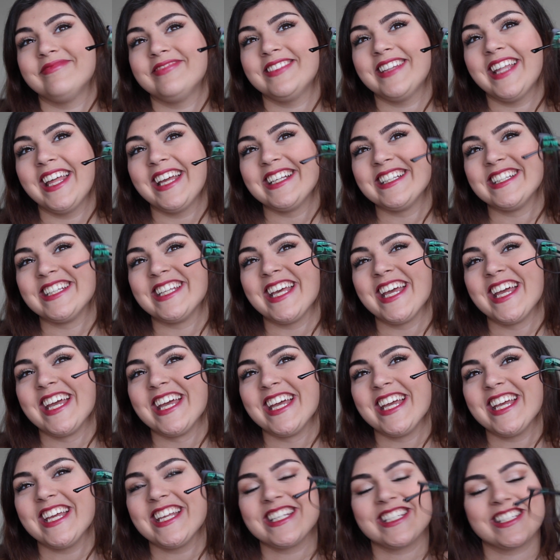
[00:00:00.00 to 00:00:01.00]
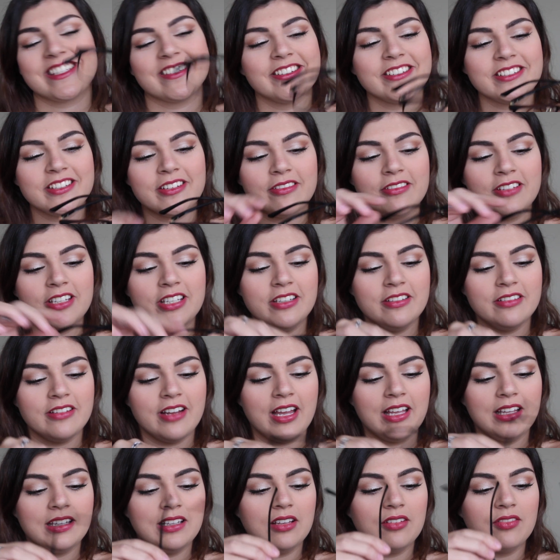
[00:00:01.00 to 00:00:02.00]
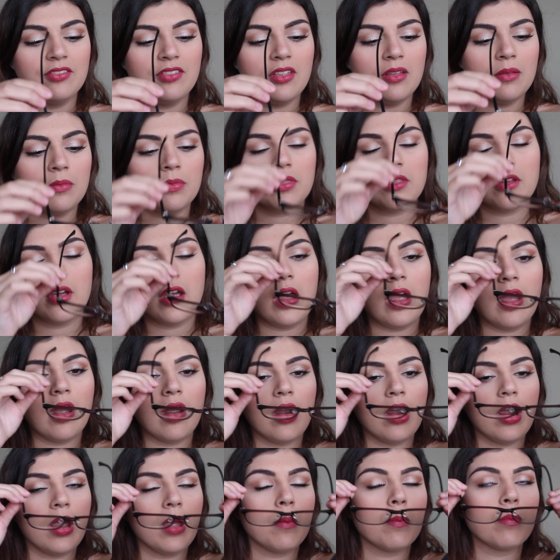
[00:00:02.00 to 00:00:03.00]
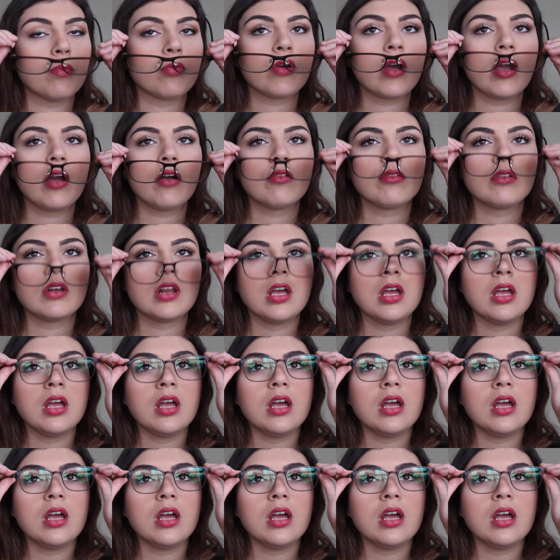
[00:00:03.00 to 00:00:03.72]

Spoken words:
like this. They're so cute, I love them. They are a brown